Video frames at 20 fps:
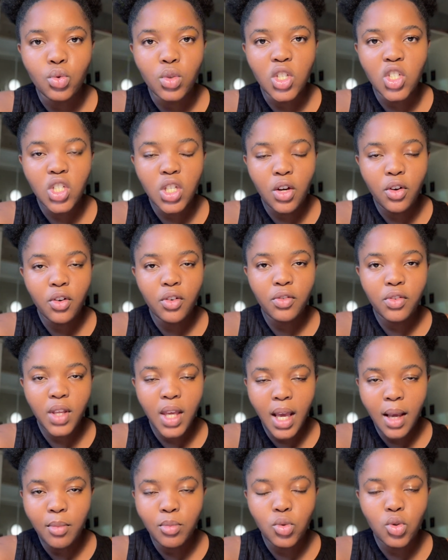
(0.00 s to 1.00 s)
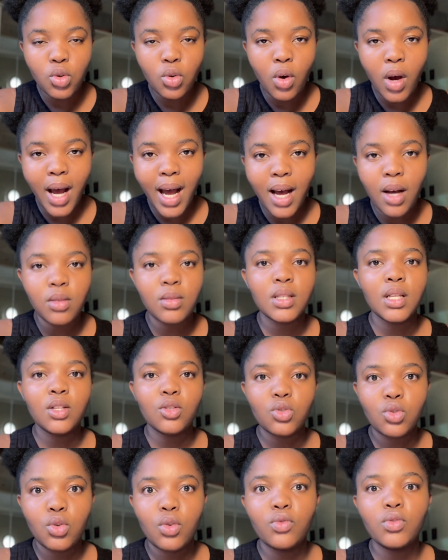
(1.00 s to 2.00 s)
the sheriff came to your house
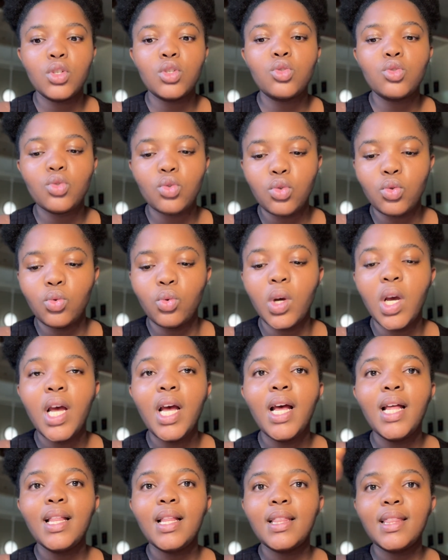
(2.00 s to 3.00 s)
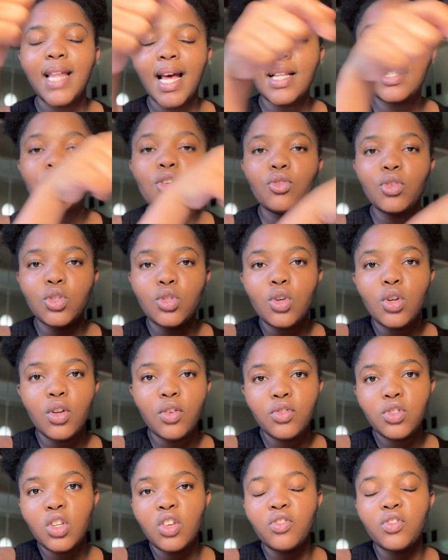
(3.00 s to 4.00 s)
and served it to you, that's a return
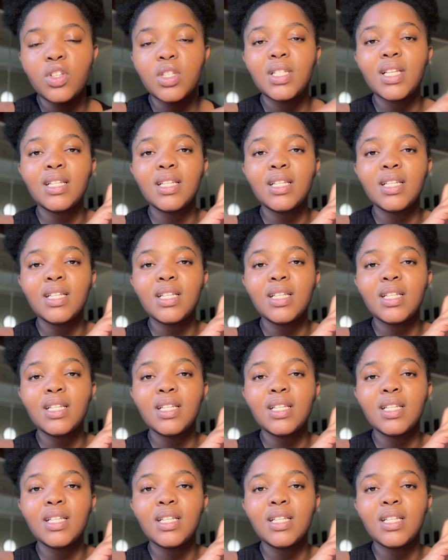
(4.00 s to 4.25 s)
of service.